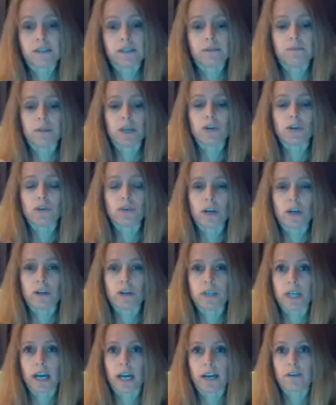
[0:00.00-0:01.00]
system being
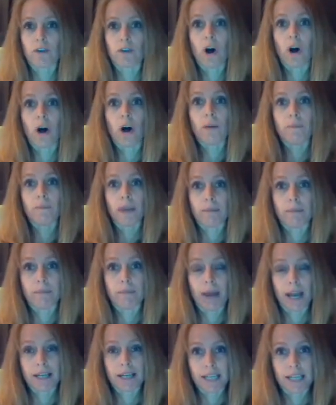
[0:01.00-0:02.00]
triggered to kind of calm that
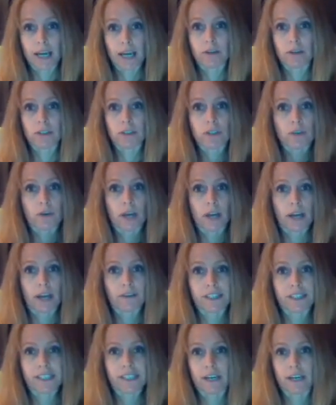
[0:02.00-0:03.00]
back down into kind
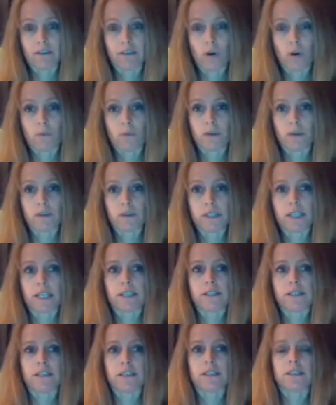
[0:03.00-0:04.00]
of a state of
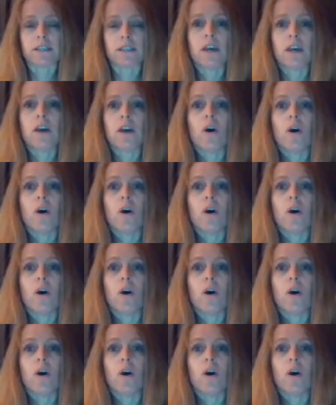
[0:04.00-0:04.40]
homeostasis.